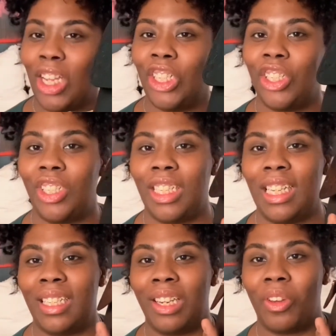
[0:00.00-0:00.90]
She
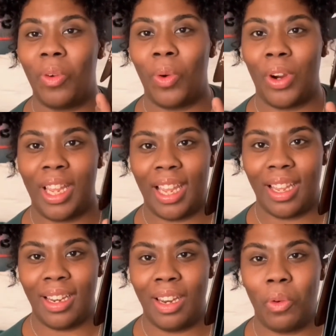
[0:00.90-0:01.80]
is an
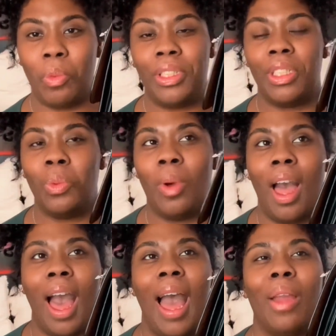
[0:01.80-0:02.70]
accordion, which is
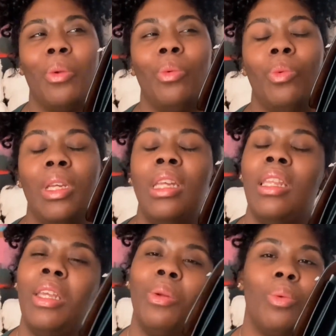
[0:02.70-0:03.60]
what I
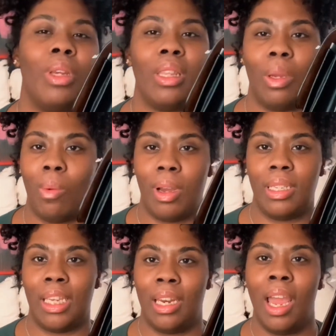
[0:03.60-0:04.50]
really, really
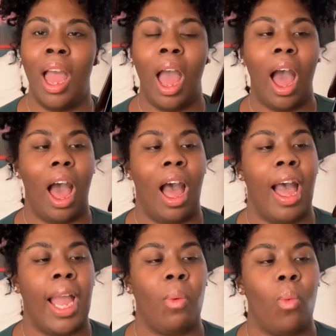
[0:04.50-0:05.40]
wanted.
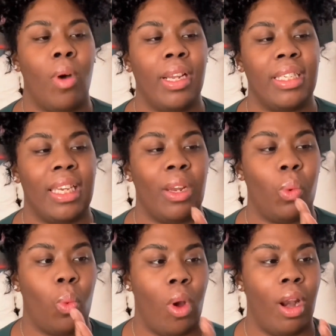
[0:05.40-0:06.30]
I
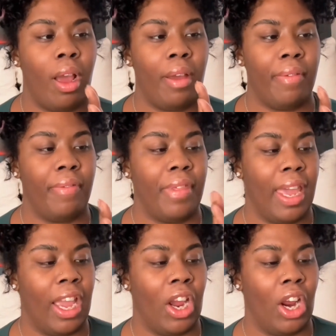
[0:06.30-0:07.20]
wanted one of
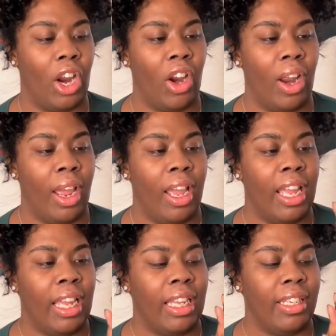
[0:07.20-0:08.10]
their
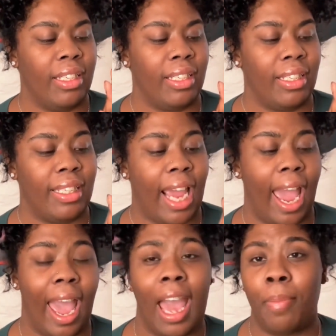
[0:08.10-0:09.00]

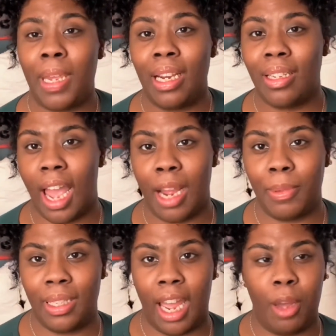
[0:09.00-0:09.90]
tabby type
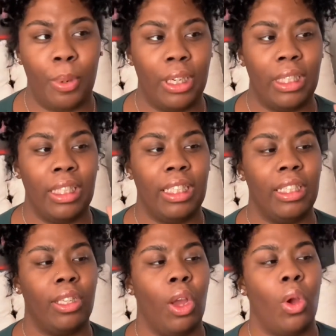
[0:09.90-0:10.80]
style
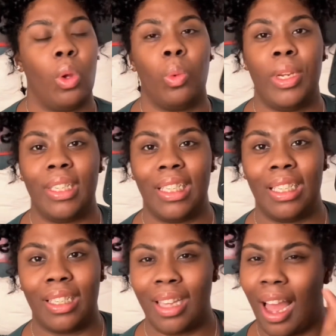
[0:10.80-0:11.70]
purses, which
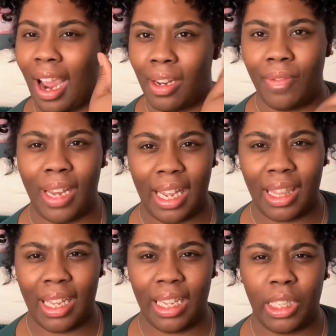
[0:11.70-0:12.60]
is kind of like
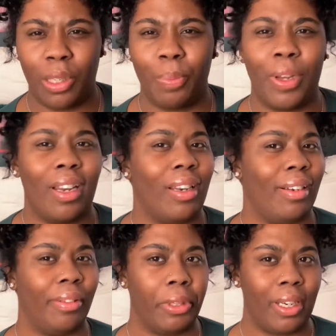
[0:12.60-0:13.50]
this, but
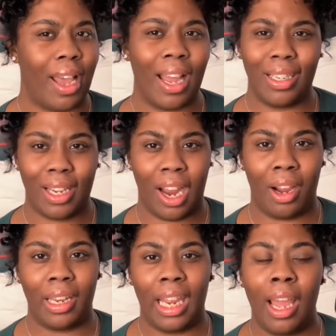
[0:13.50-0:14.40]
not
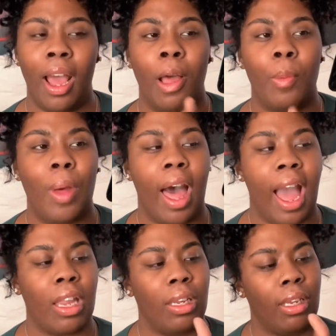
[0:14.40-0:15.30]
entirely. But
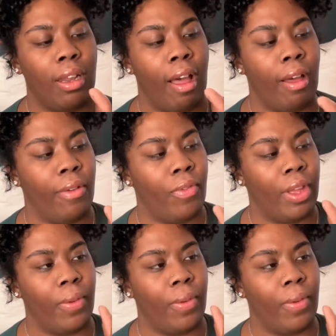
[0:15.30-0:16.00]
I love